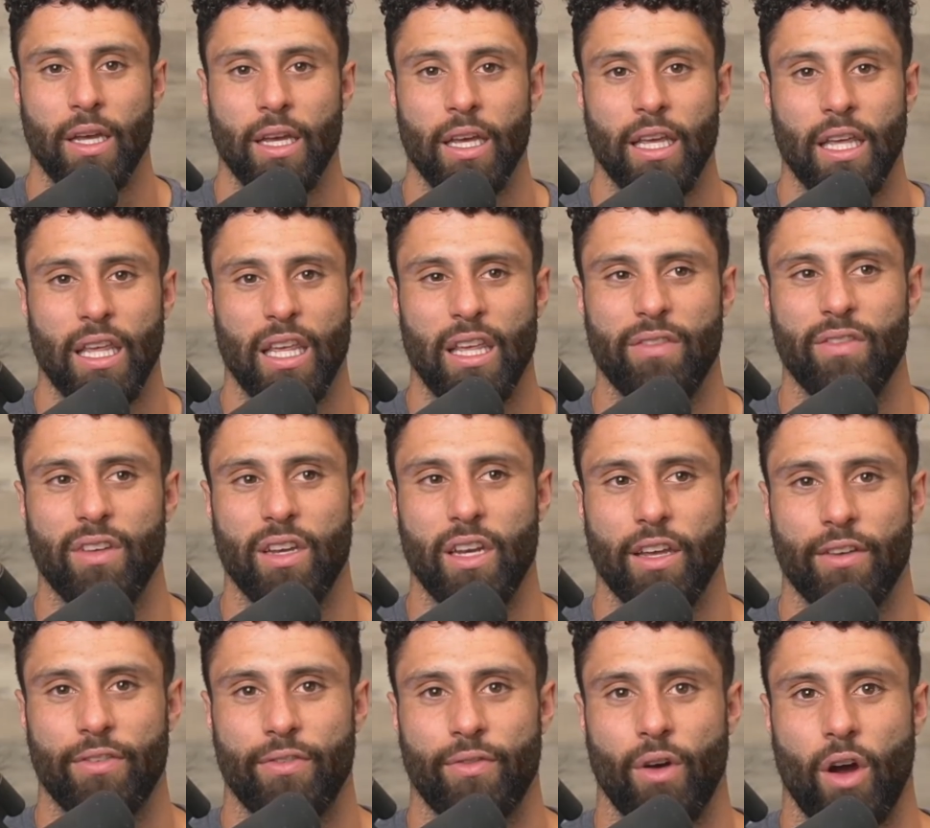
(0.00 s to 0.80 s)
even
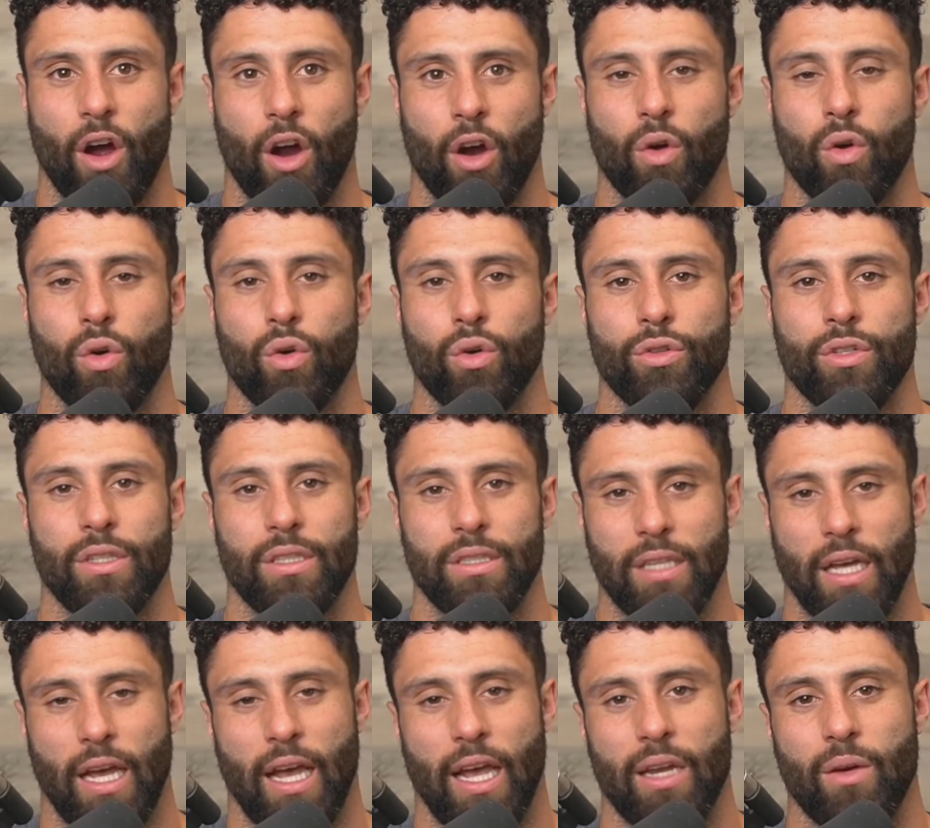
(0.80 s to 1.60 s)
if our whole
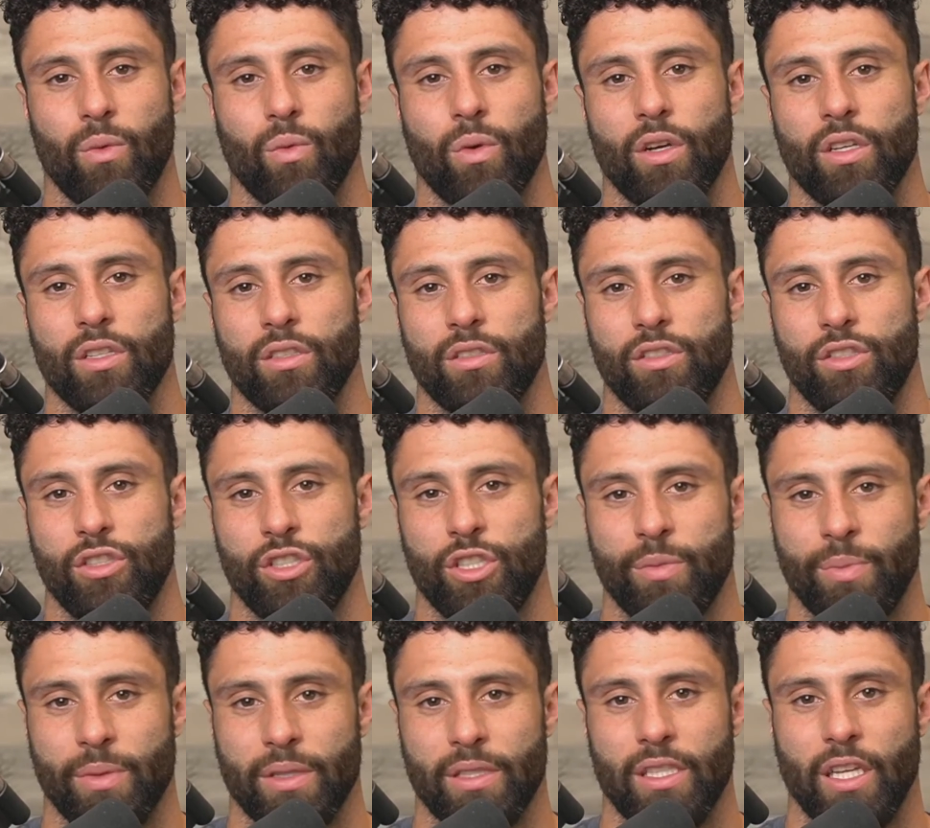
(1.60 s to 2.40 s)
design was
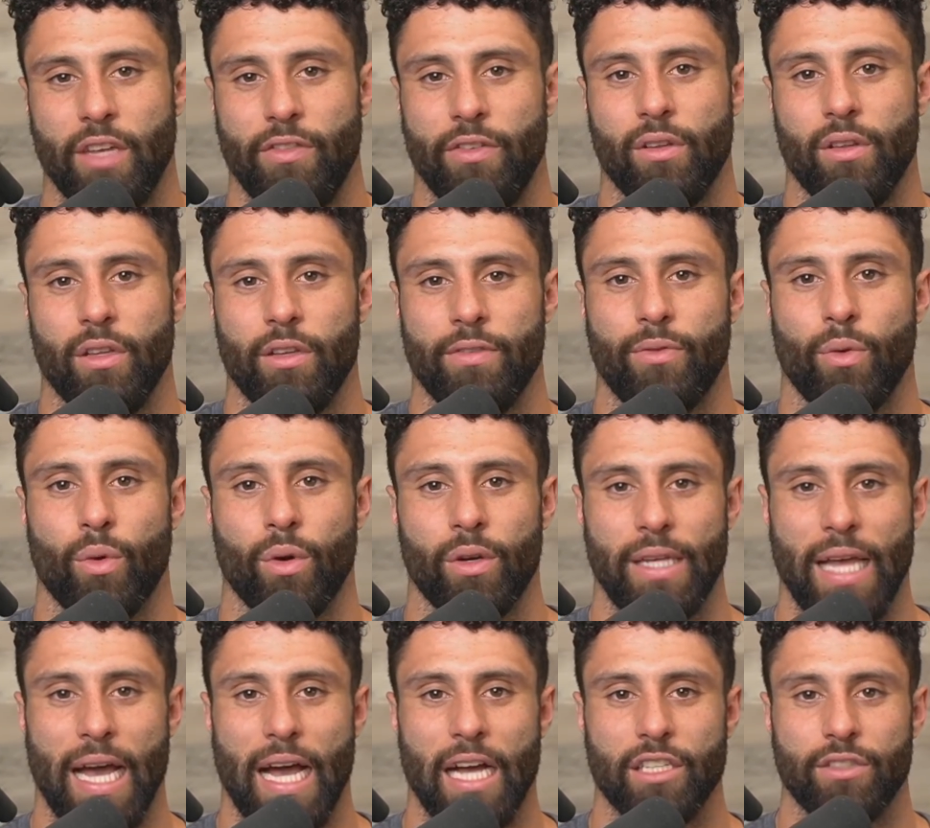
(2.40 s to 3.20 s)
specifically for
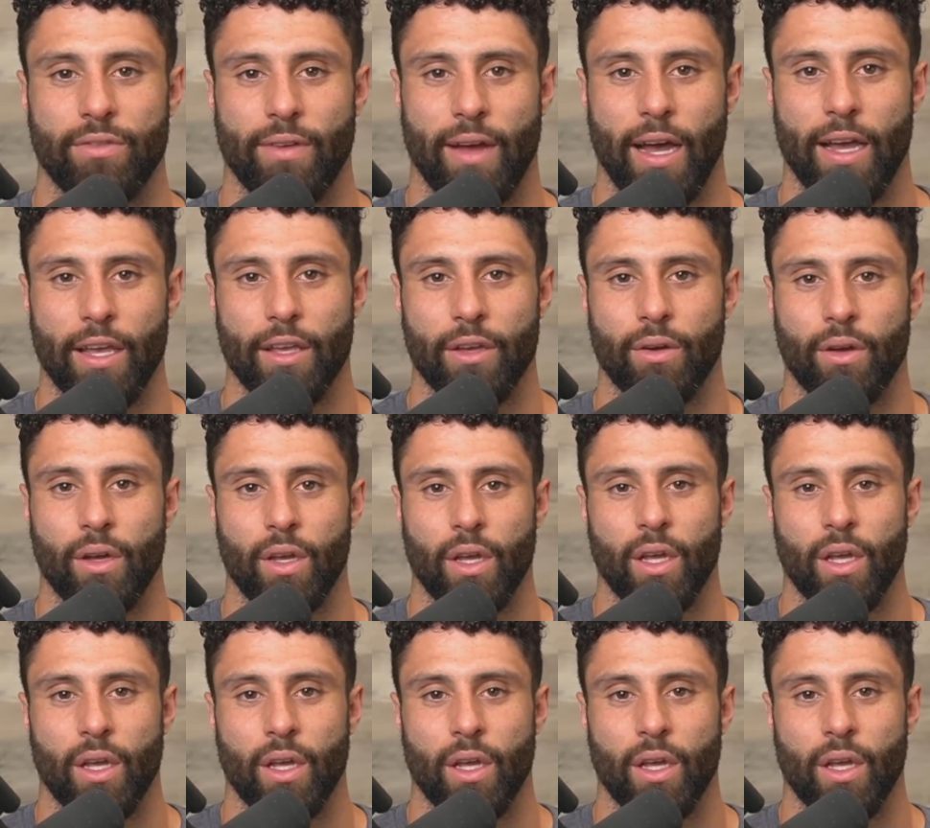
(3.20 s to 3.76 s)
cash value.